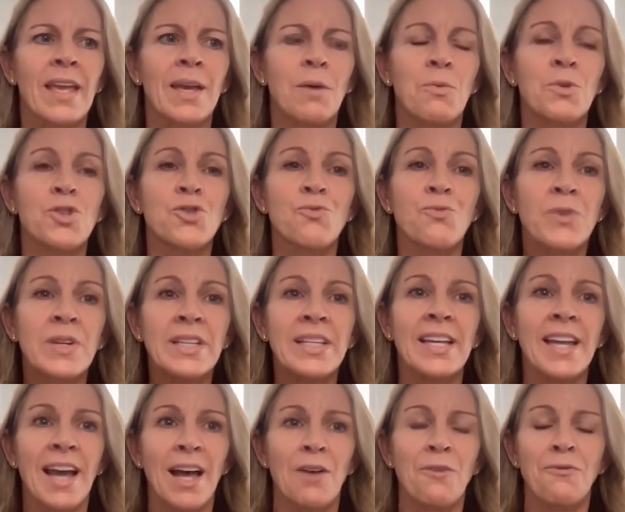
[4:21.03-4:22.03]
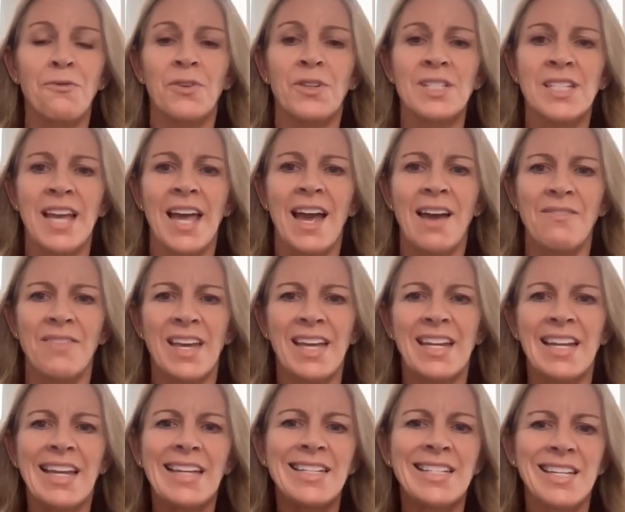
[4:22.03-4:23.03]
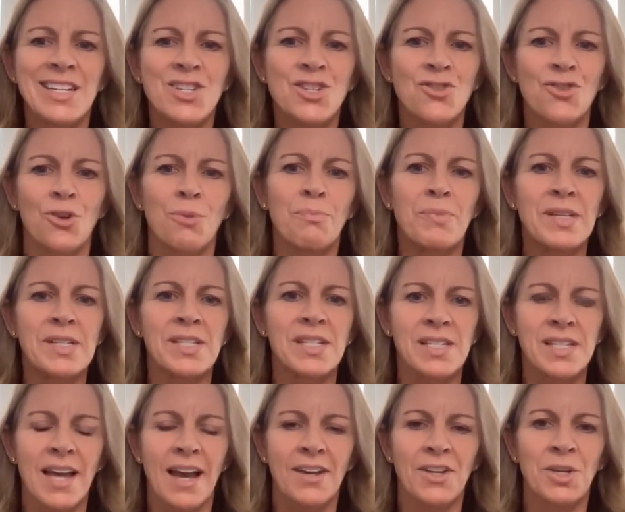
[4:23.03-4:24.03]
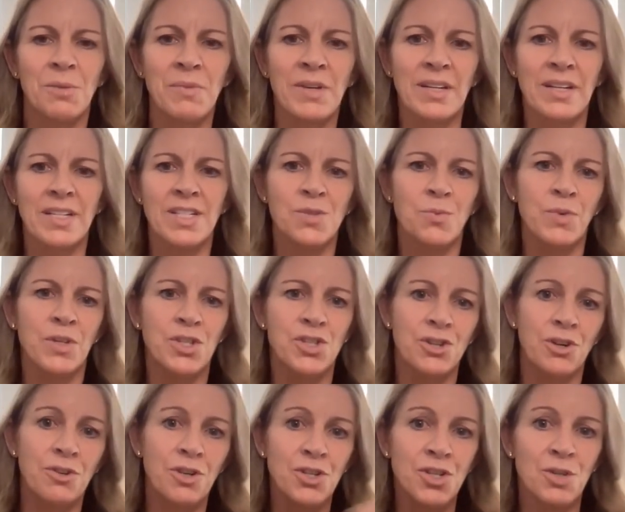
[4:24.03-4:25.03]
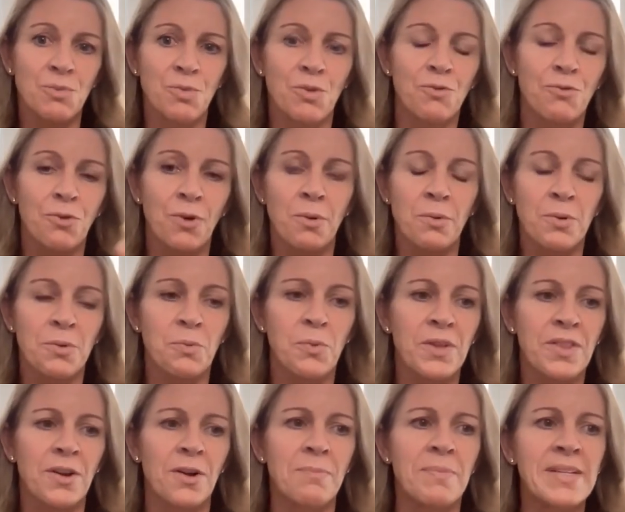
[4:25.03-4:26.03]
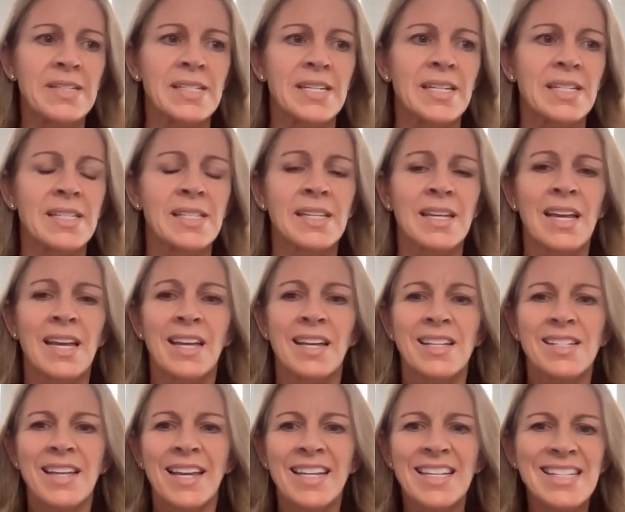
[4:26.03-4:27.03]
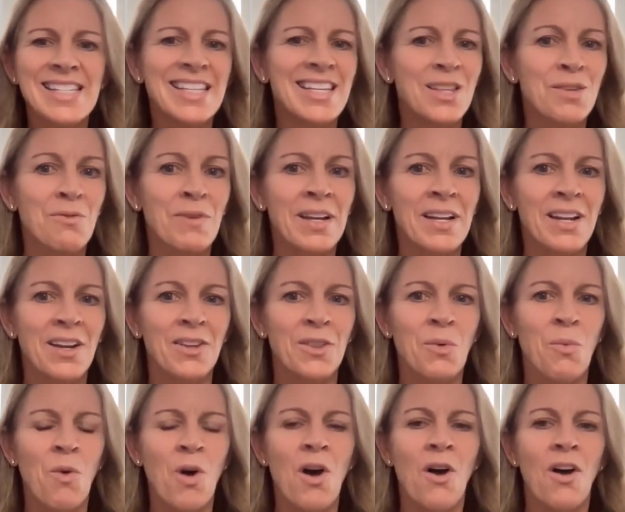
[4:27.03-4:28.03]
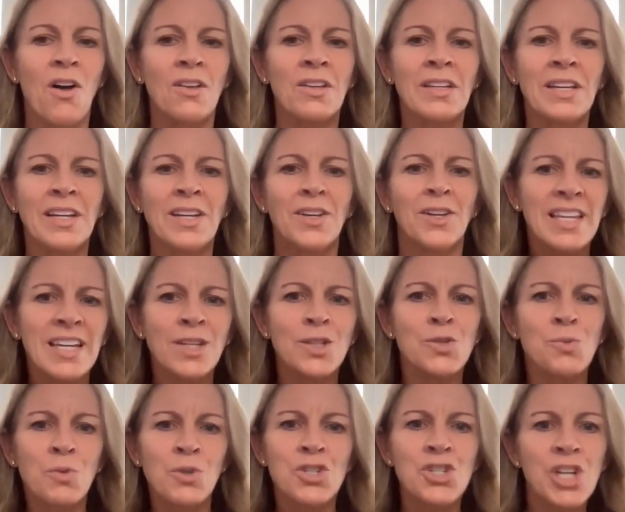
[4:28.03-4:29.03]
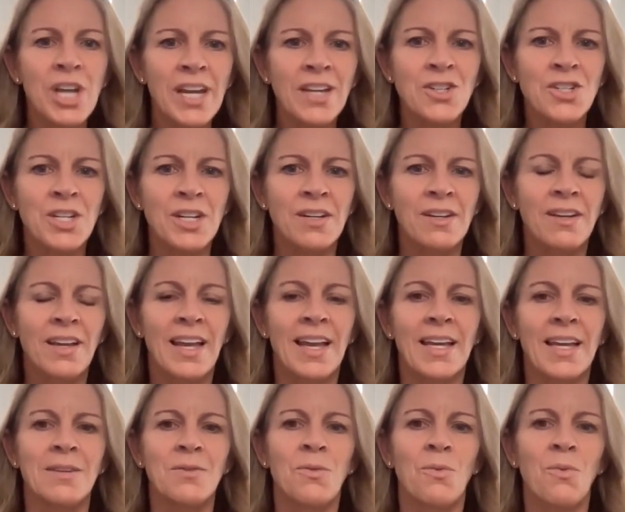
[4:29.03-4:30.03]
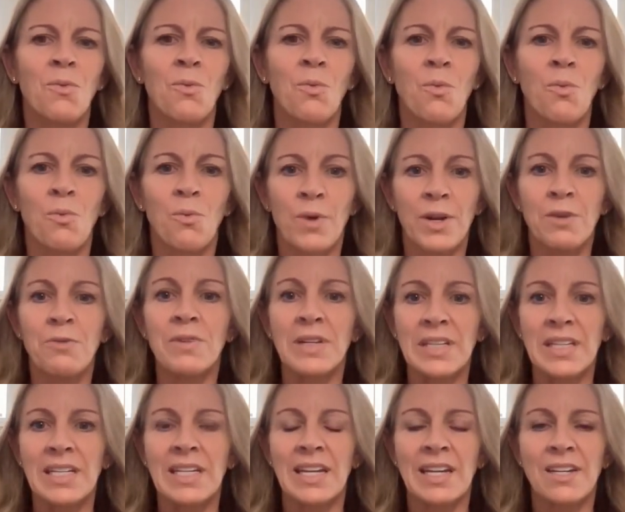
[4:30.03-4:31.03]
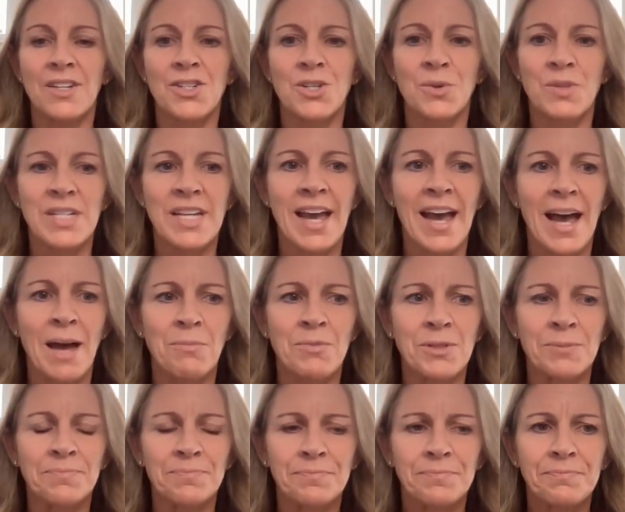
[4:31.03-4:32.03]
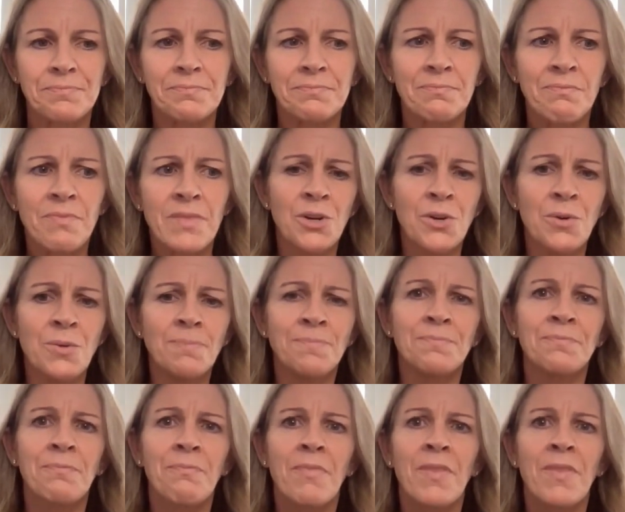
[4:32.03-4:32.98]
it was really helpful to have that additional business acumen as we started to move forward with our business because I could see the writing on the wall. Things were changing and we really needed to adapt. So